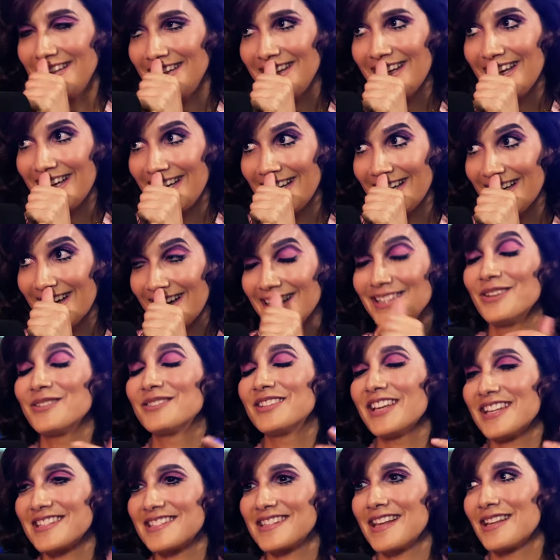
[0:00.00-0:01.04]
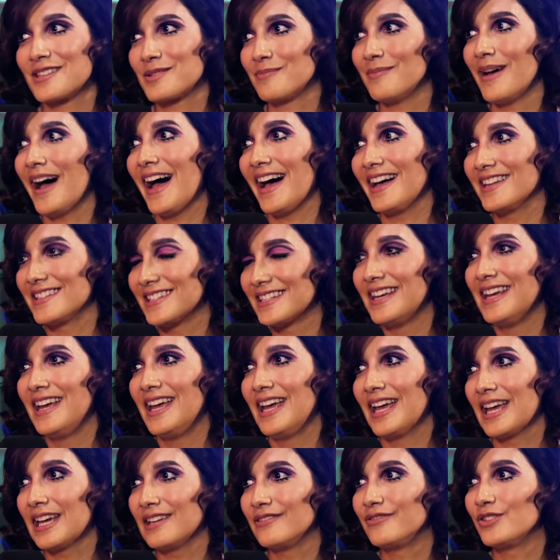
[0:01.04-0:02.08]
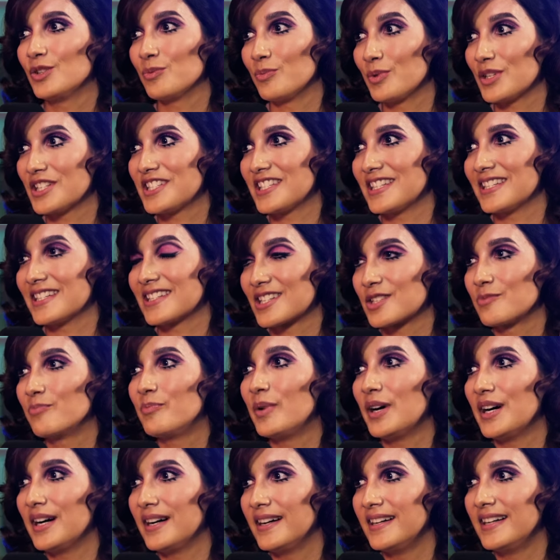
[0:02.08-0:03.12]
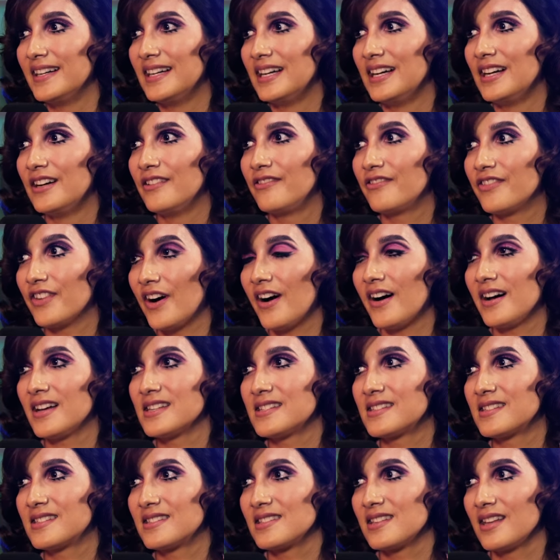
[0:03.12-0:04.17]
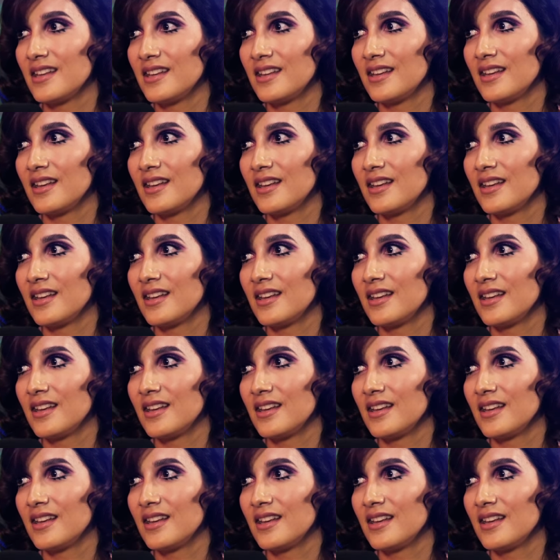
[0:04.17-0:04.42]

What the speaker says: Yeah, I know that sounds mad if you're British, but for us